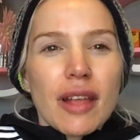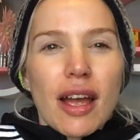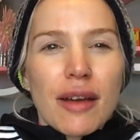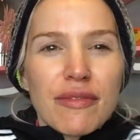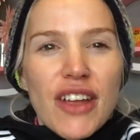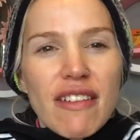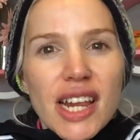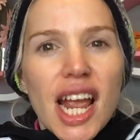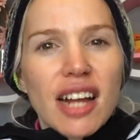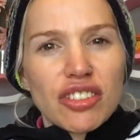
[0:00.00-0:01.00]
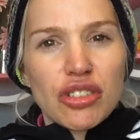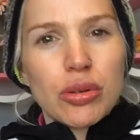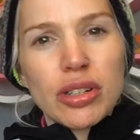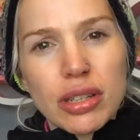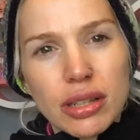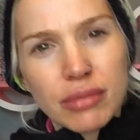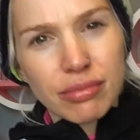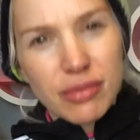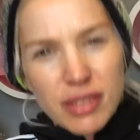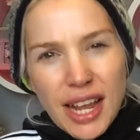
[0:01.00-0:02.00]
um, very casual
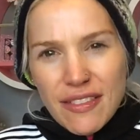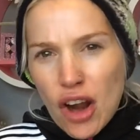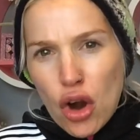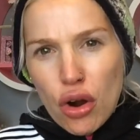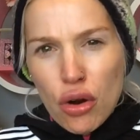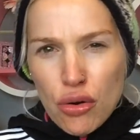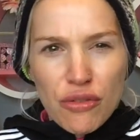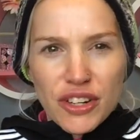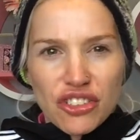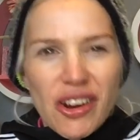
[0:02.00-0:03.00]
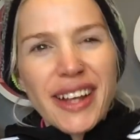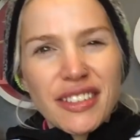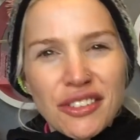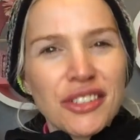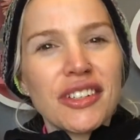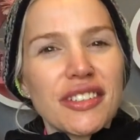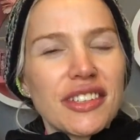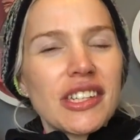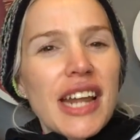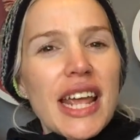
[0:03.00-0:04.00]
kind of overdressedness
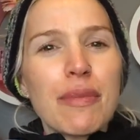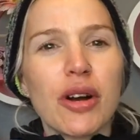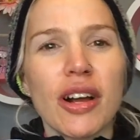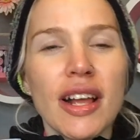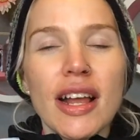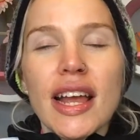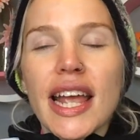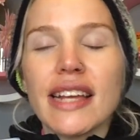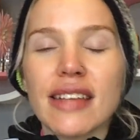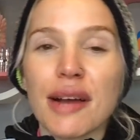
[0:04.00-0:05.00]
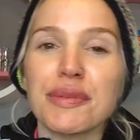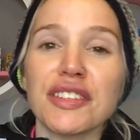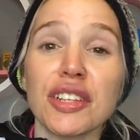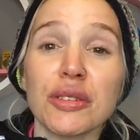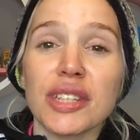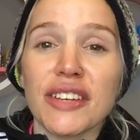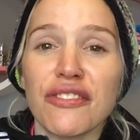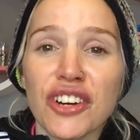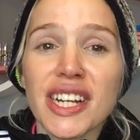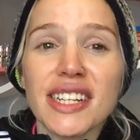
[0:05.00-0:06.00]
today but it's absolutely
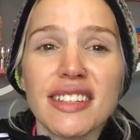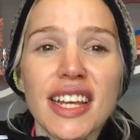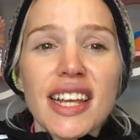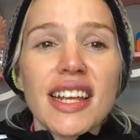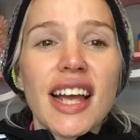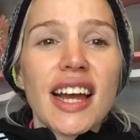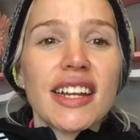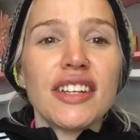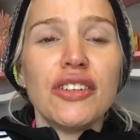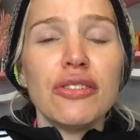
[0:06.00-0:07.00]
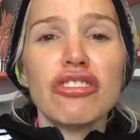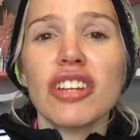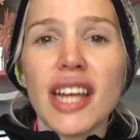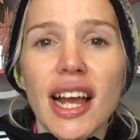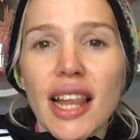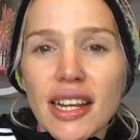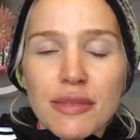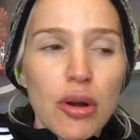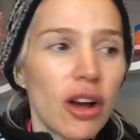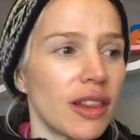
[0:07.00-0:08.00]
freezing and usually I like
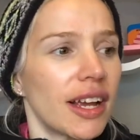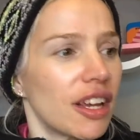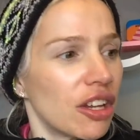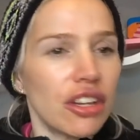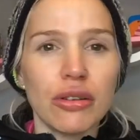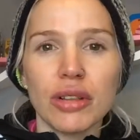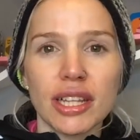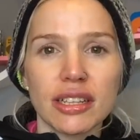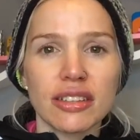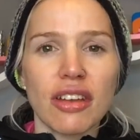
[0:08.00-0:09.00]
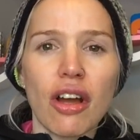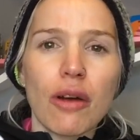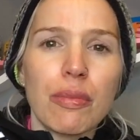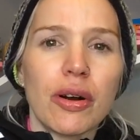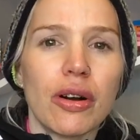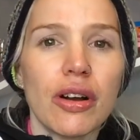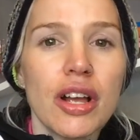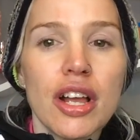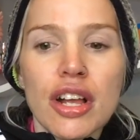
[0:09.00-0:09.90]
to put on like a cute little top or